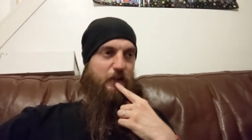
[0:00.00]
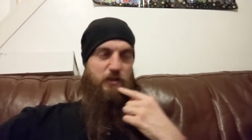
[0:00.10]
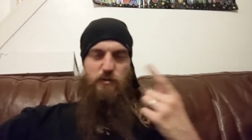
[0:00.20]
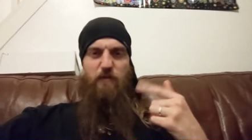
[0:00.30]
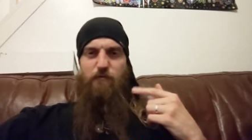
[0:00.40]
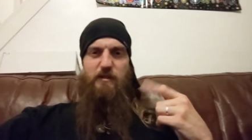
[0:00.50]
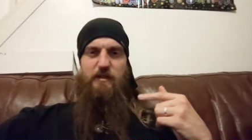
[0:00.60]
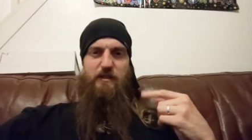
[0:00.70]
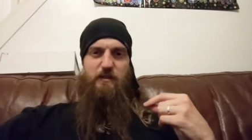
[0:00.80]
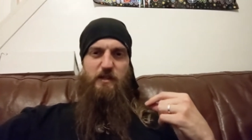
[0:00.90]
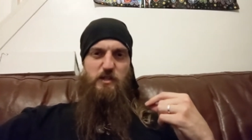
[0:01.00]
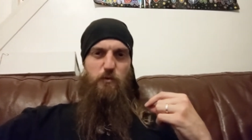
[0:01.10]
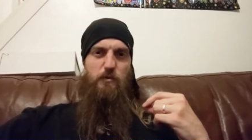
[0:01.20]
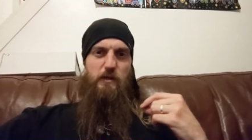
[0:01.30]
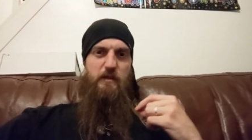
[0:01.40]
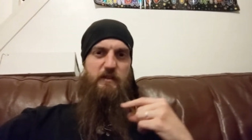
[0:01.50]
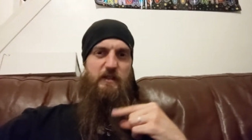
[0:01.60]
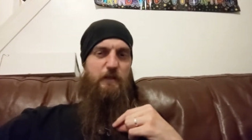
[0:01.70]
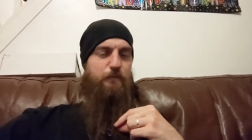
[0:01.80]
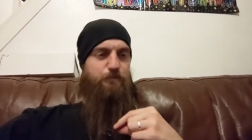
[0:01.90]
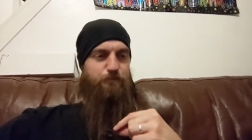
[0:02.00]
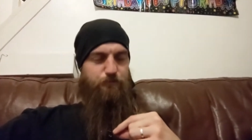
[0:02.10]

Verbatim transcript: because we haven't really explored anything in it,